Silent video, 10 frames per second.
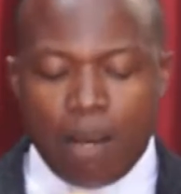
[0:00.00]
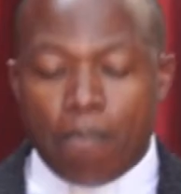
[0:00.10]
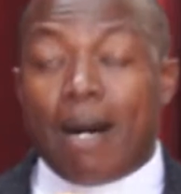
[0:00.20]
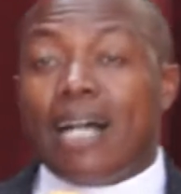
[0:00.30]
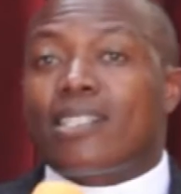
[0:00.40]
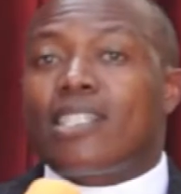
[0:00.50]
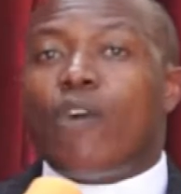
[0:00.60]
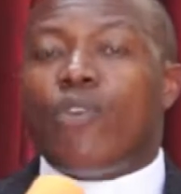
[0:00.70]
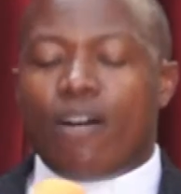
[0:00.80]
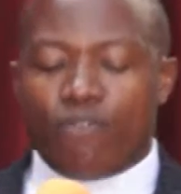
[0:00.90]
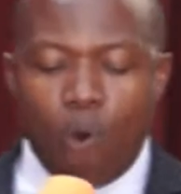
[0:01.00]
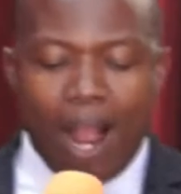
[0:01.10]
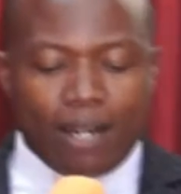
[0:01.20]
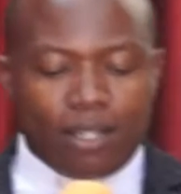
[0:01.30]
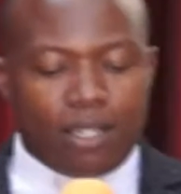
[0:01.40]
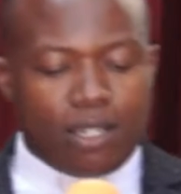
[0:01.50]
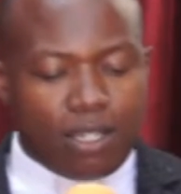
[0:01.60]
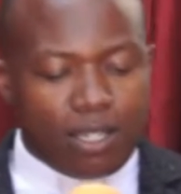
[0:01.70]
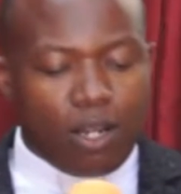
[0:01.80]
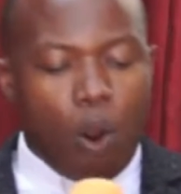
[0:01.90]
Master, we have
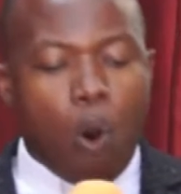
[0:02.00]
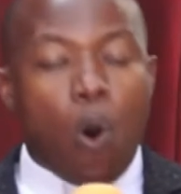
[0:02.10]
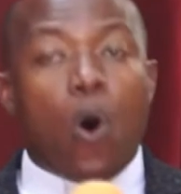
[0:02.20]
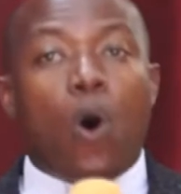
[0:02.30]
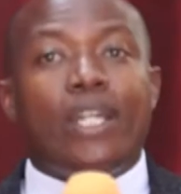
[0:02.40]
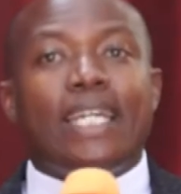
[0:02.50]
worked all